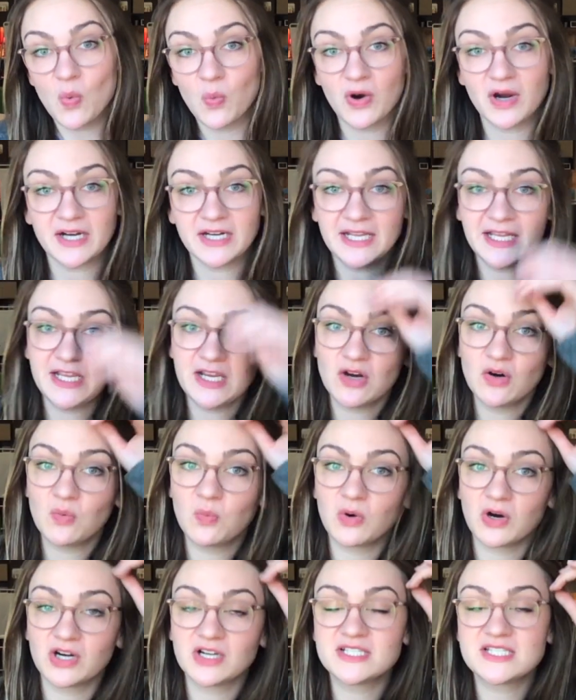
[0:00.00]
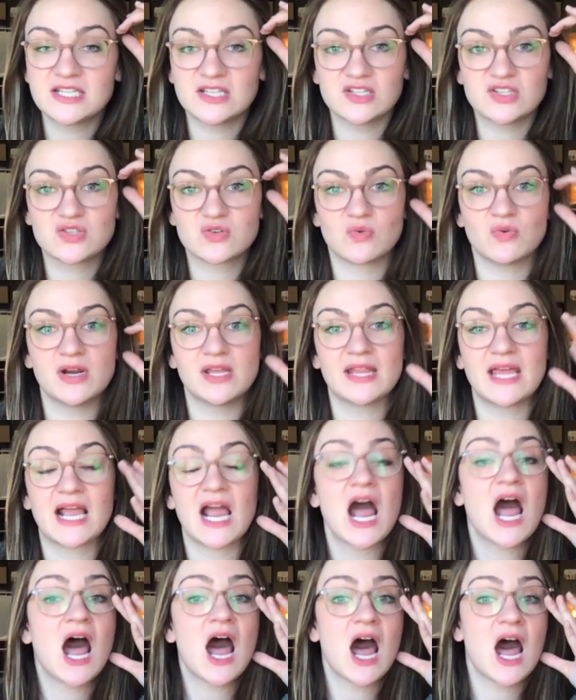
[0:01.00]
we're going to hear words in the story
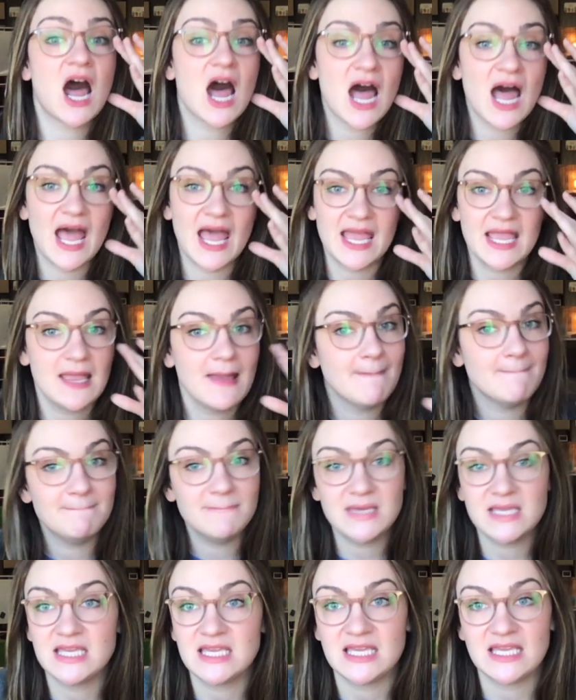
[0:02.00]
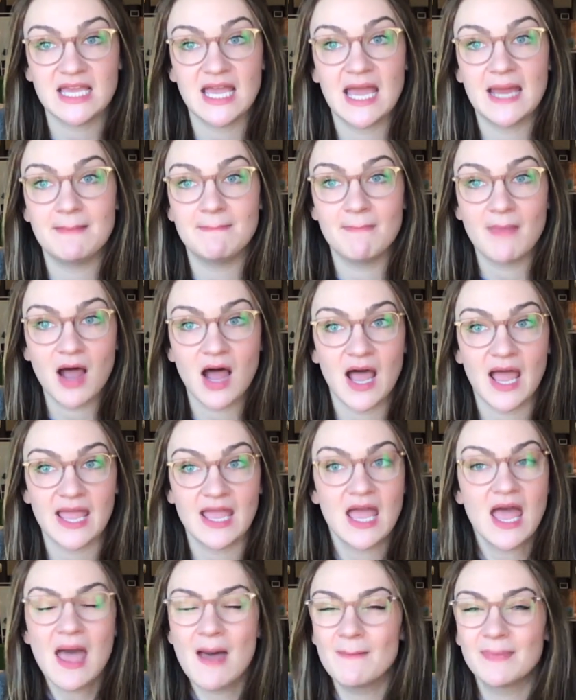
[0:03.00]
like I, me, and
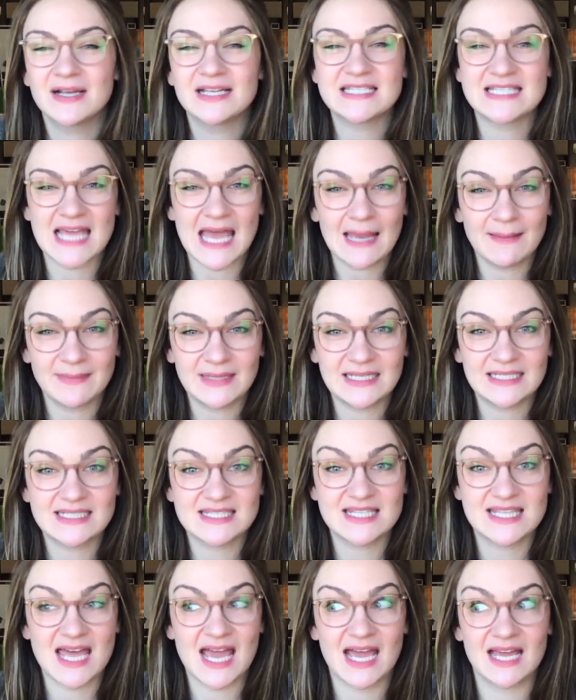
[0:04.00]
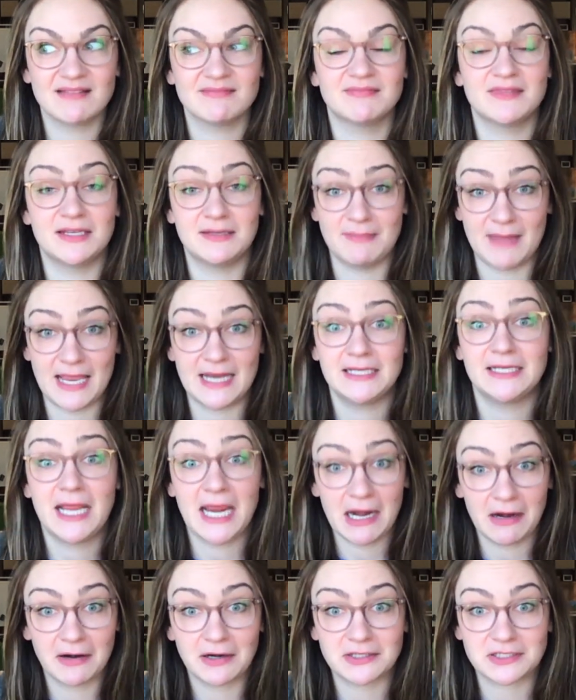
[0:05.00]
my, because that means that the main
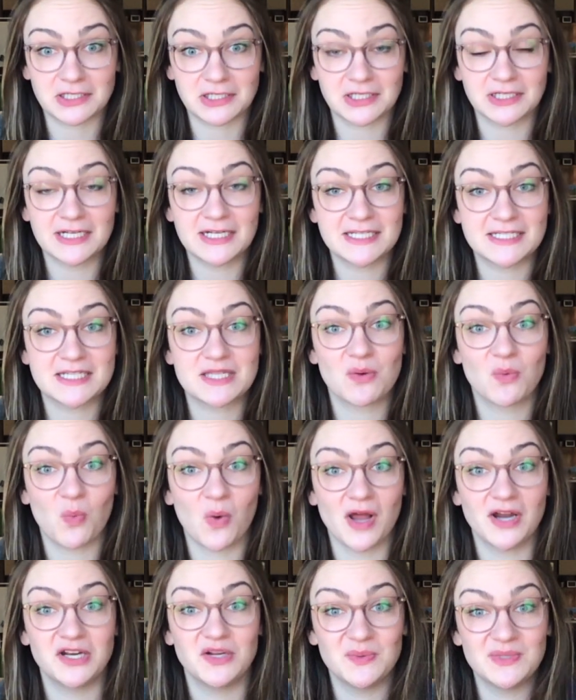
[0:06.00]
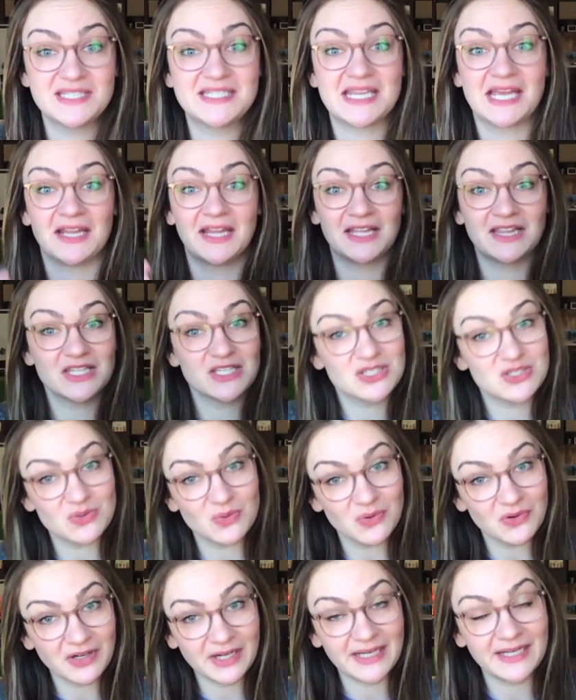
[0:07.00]
character is the one who is telling the
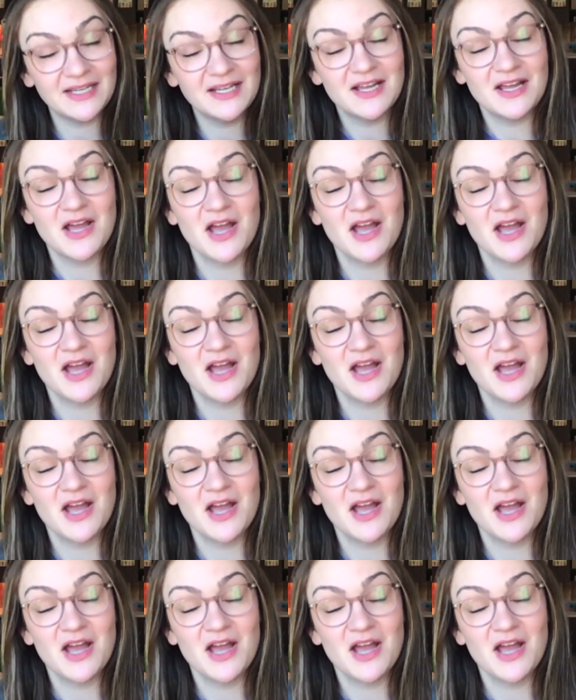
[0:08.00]
story.